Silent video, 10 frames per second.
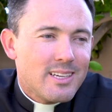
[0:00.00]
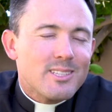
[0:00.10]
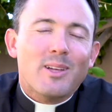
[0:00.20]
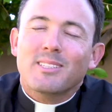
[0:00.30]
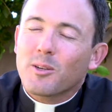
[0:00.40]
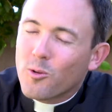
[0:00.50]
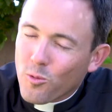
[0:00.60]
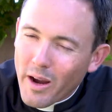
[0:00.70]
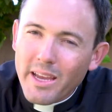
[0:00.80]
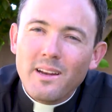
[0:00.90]
So that's a
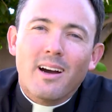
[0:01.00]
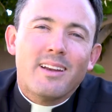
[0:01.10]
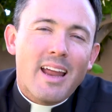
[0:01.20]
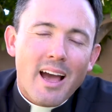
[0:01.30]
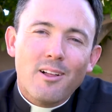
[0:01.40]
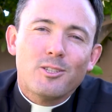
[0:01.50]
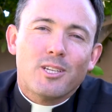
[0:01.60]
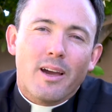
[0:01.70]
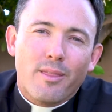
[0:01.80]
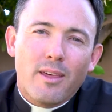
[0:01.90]
great
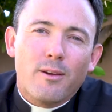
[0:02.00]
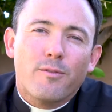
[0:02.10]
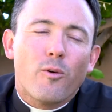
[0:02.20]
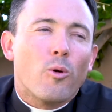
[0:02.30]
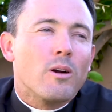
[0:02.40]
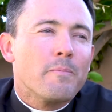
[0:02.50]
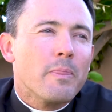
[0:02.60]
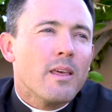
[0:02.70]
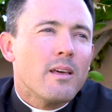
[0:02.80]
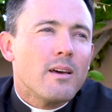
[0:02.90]
analogy, I think, for
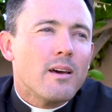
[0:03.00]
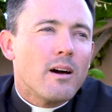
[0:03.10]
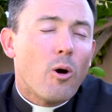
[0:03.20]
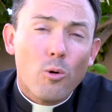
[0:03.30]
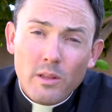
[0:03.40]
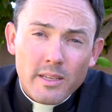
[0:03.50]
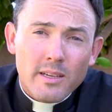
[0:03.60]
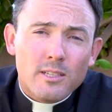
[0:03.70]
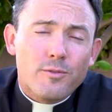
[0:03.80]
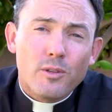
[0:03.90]

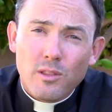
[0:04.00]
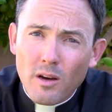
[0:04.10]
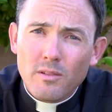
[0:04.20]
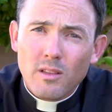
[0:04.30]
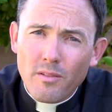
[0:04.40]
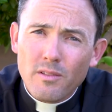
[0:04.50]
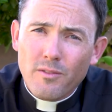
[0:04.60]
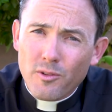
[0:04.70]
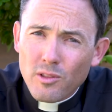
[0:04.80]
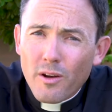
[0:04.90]
holiness, for love, love,
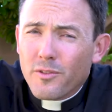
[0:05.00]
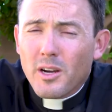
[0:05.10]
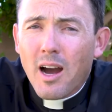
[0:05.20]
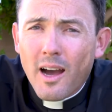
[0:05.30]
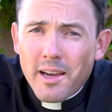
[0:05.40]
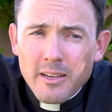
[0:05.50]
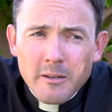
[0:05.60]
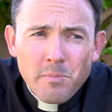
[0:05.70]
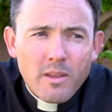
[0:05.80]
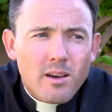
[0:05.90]
for love for God.
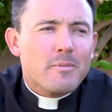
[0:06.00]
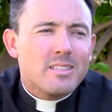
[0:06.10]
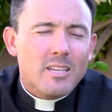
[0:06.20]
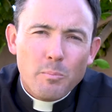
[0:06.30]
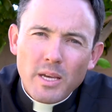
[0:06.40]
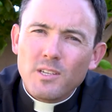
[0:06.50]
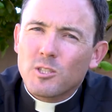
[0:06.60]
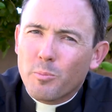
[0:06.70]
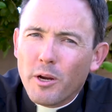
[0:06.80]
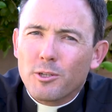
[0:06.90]
It's like being a
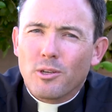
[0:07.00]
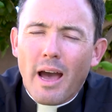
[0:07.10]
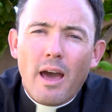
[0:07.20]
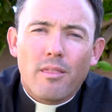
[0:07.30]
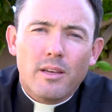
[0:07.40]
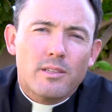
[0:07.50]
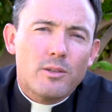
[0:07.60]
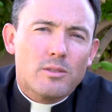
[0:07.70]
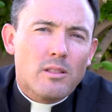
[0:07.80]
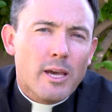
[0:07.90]
spiritual athlete, to
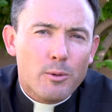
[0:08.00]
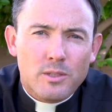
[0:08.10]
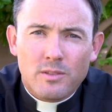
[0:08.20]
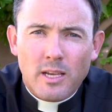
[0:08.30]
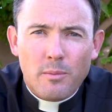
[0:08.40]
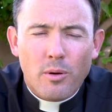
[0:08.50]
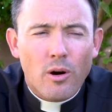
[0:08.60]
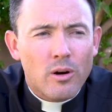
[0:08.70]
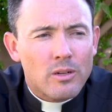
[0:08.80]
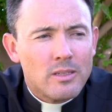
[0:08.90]
use the language of St.
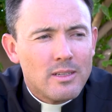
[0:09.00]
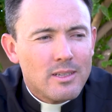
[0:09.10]
Paul.